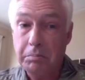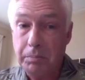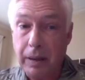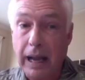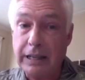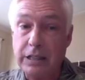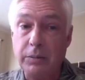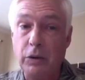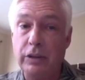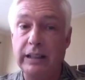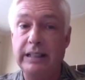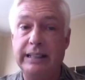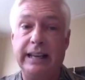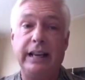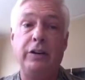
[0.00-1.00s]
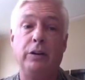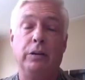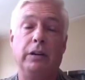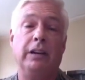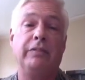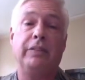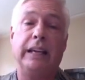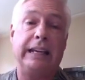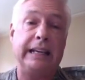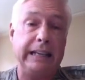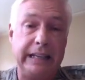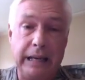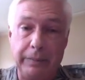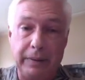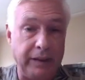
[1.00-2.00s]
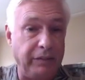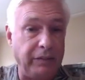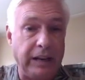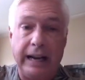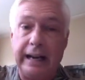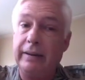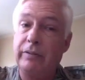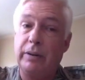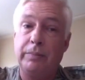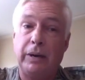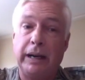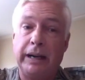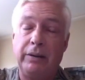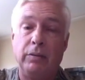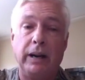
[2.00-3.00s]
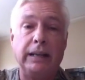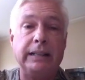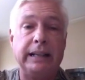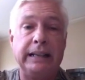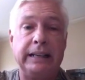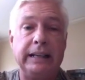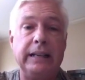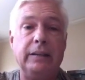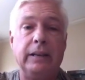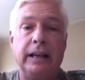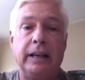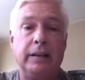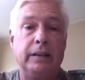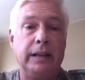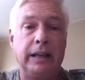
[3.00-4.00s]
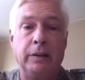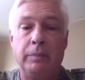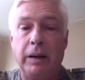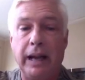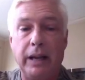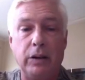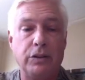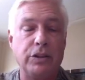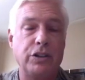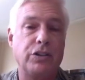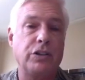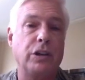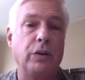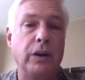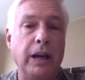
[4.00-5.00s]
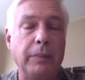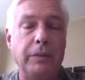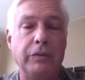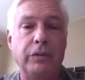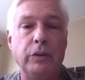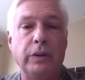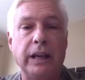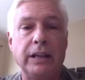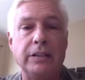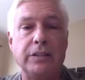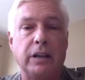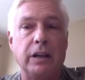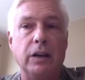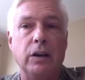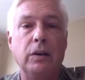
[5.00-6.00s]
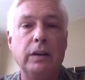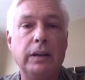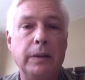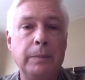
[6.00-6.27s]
Possible contender if they can keep, and they've got everybody, right? They need, Adebayo just showed up a few days ago.